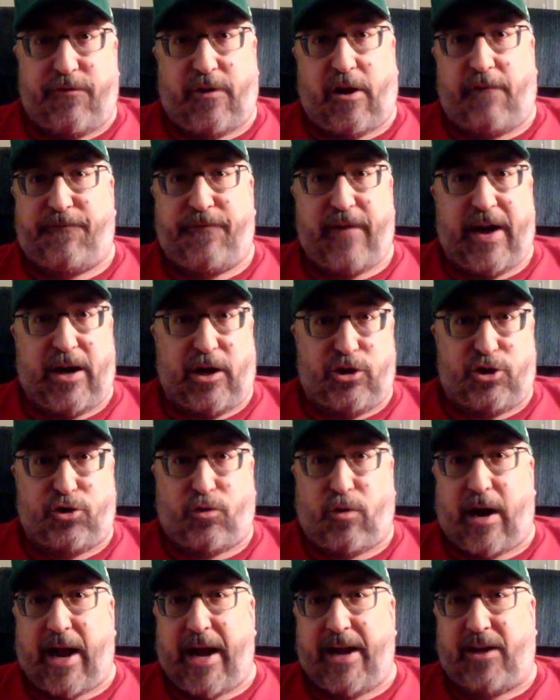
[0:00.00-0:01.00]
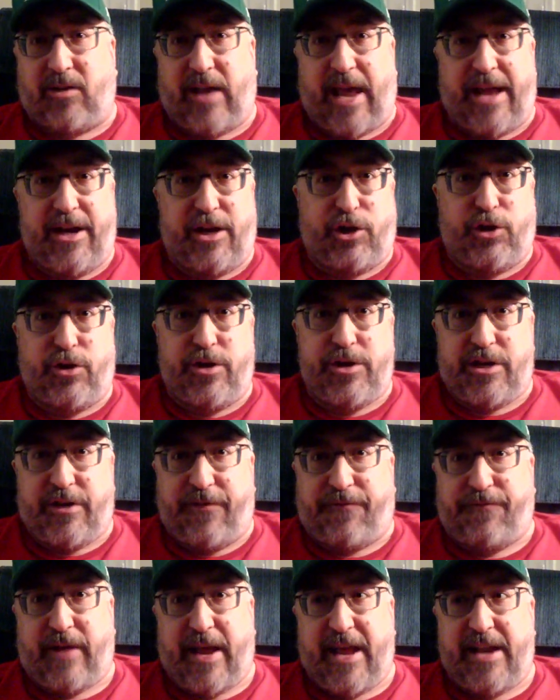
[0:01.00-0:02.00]
a fair trial and a good
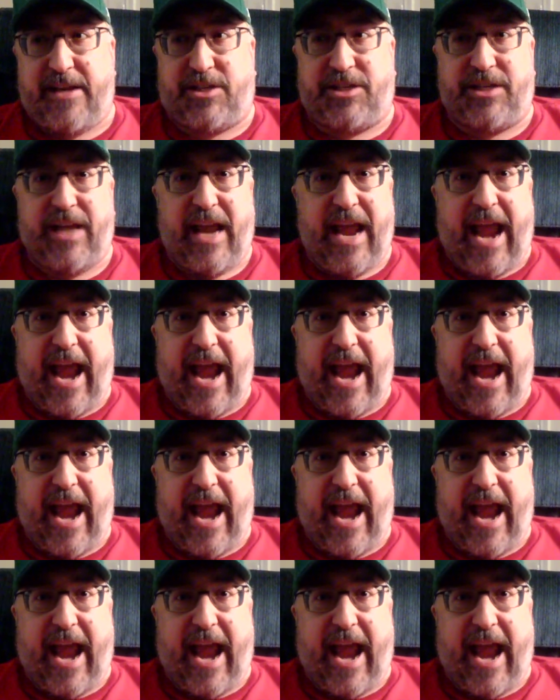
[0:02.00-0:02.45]
defense